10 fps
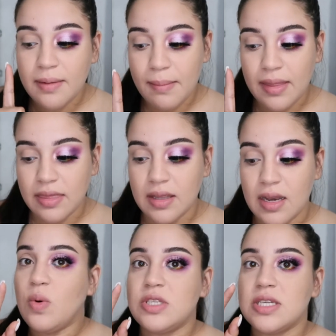a
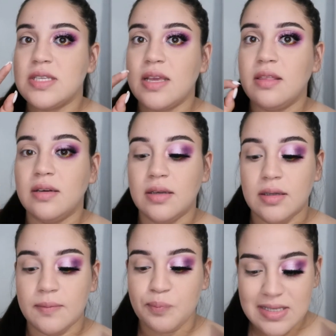method, which is like
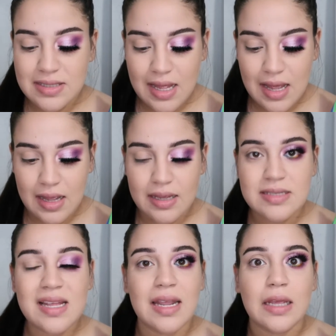the, it's not
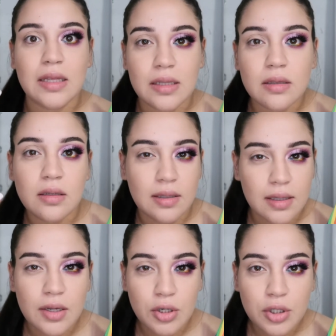like
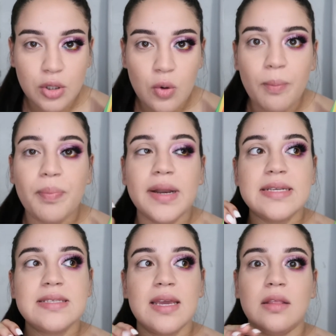glitter glue, but
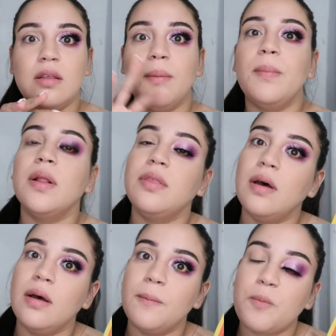it's like the
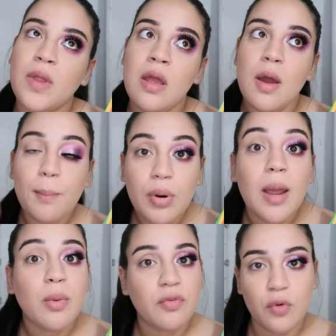
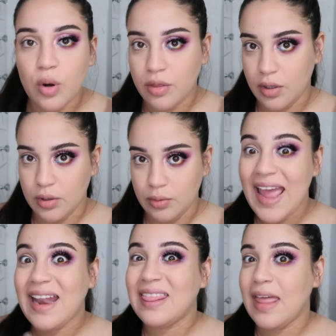primer for the glue,
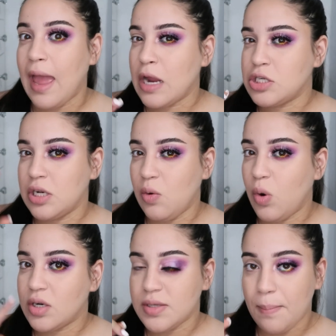and that actually
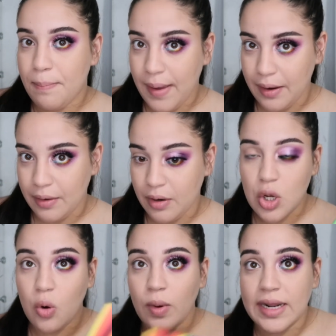worked better.
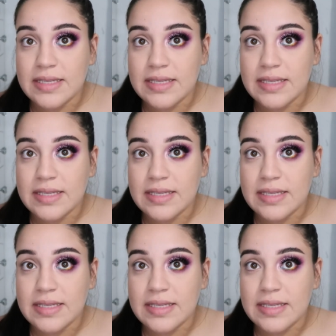So what I